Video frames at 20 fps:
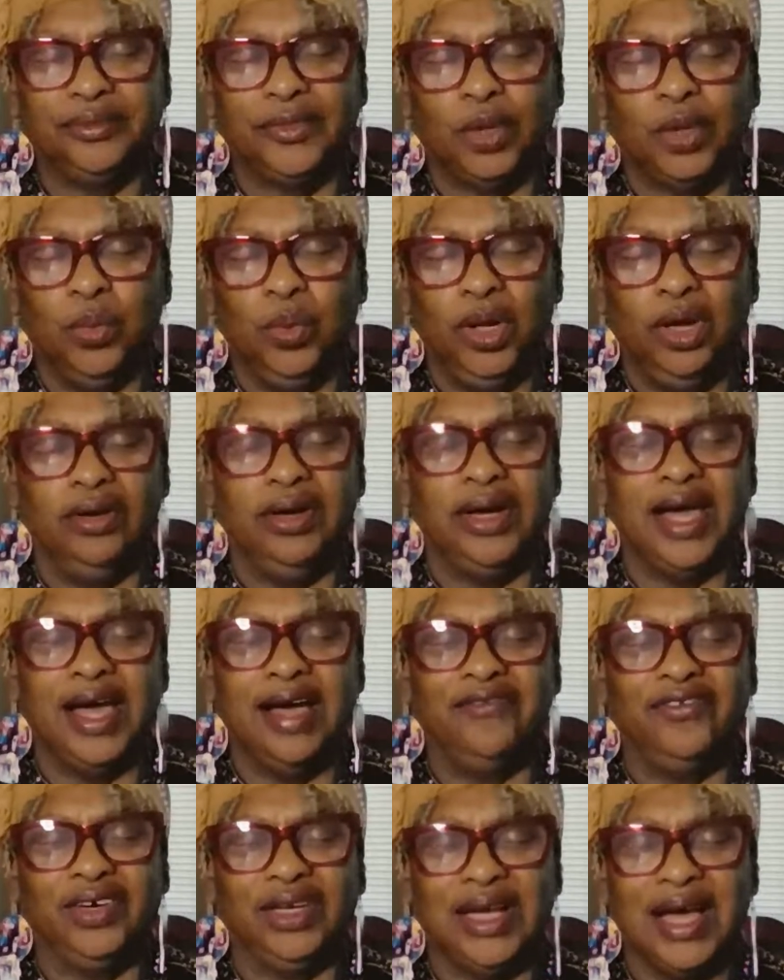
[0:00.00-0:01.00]
we are
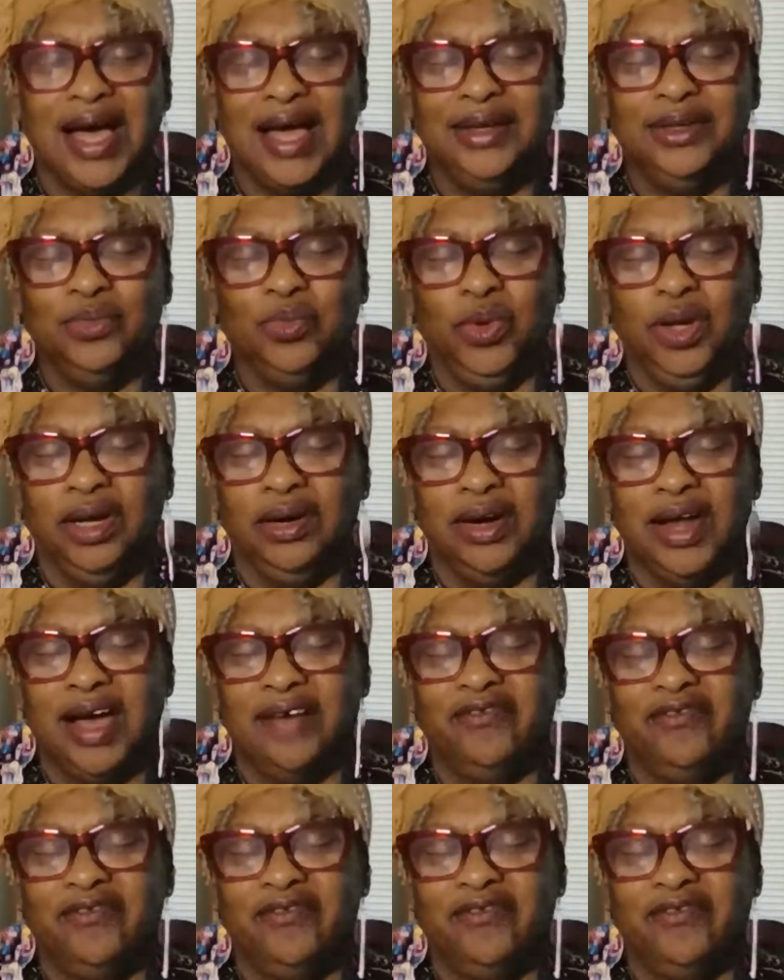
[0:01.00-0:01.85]
not forgotten, we are not